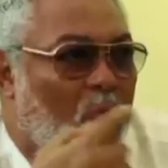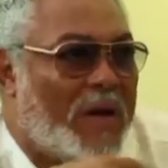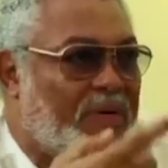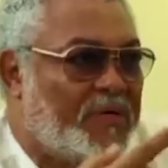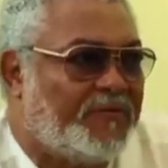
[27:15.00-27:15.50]

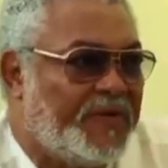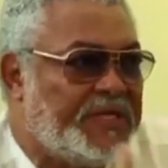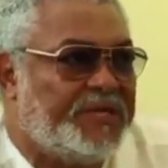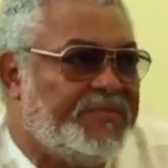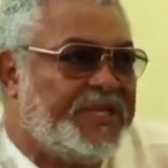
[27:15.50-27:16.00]
weapon of
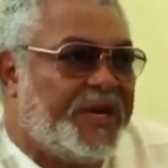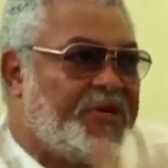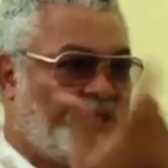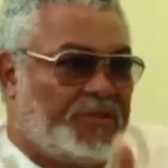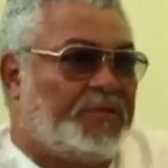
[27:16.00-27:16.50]

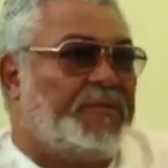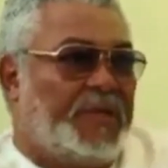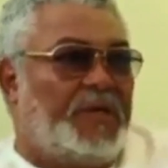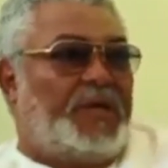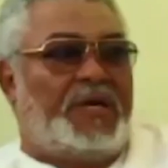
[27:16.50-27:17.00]
intimidation
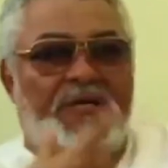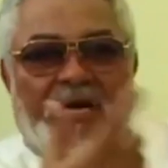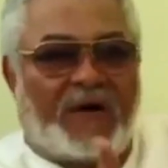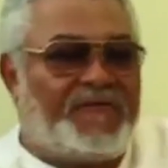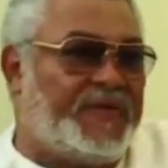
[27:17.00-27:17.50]
in
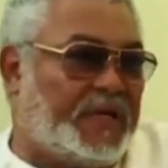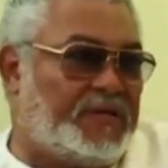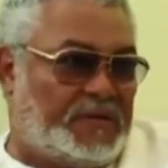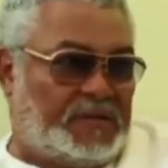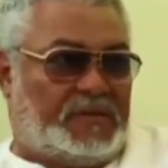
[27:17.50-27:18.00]

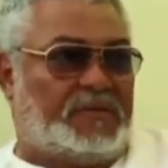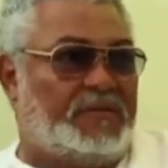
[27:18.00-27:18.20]
governance.